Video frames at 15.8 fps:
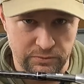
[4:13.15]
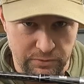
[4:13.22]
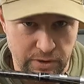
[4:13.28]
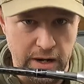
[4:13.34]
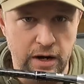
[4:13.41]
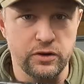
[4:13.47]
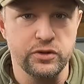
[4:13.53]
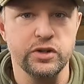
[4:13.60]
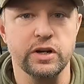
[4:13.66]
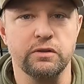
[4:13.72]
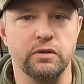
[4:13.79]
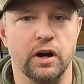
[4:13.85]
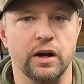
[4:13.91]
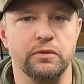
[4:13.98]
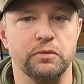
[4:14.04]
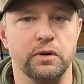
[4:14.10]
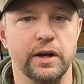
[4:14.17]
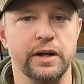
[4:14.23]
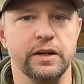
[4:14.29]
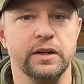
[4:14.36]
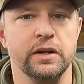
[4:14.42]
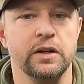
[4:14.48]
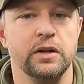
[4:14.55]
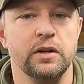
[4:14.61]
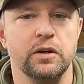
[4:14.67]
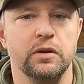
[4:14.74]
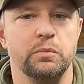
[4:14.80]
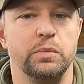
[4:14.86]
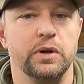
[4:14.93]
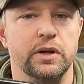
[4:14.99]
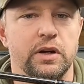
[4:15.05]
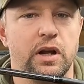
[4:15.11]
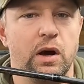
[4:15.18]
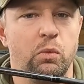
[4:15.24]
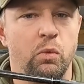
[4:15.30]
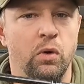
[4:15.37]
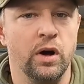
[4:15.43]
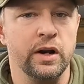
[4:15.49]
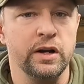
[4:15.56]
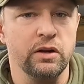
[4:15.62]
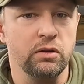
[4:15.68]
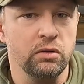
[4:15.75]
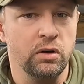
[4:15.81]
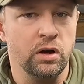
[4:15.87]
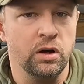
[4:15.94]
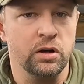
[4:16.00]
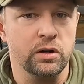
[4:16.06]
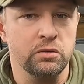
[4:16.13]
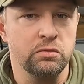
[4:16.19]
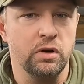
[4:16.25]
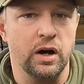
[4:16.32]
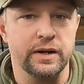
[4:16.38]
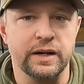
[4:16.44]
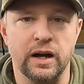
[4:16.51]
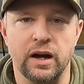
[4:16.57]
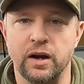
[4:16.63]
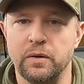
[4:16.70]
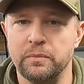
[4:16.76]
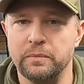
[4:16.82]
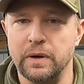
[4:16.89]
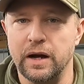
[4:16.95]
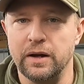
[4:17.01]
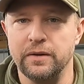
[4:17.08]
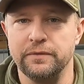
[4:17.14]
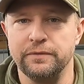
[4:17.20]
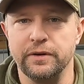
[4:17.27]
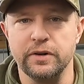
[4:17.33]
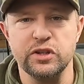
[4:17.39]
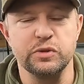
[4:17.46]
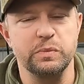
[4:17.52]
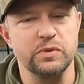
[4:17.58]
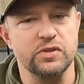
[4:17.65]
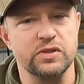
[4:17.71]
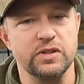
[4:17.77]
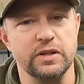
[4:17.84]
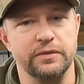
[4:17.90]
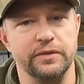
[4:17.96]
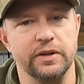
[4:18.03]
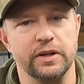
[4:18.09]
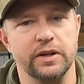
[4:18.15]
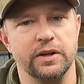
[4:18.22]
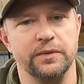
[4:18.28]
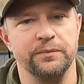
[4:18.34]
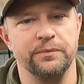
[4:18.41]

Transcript: for a hair jig rod, right? But I wanted a longer rod. Now, very specific,